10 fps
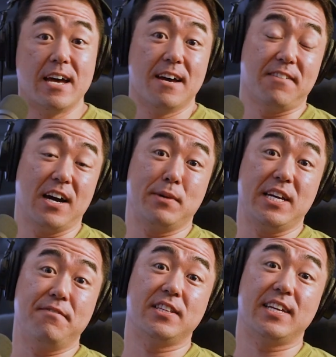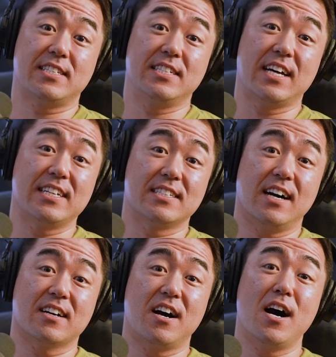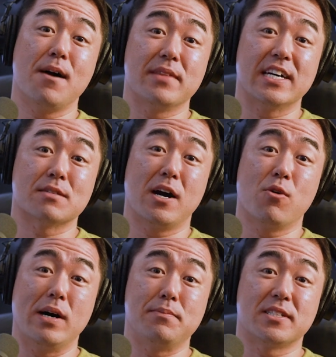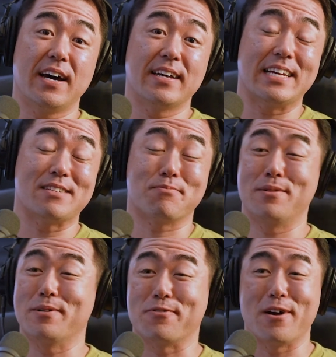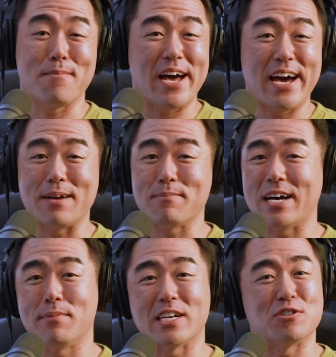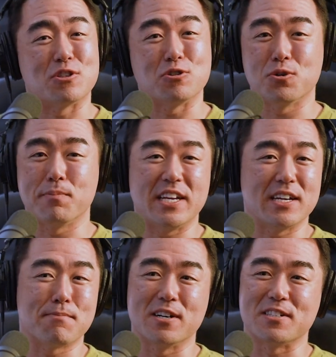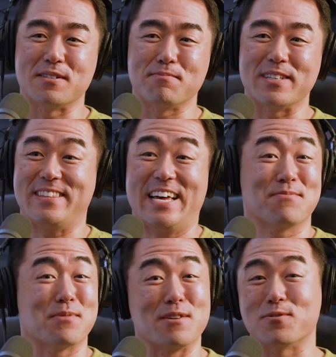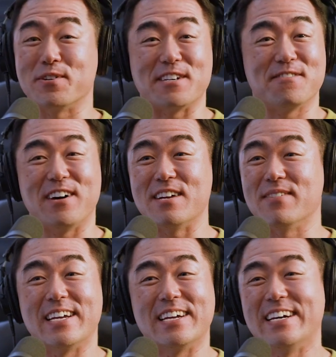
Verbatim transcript: Find me infintechdesigns.com. That's my website. That's pretty much where I'm at. I'm not a big social media person, but that's pretty much where you can find me.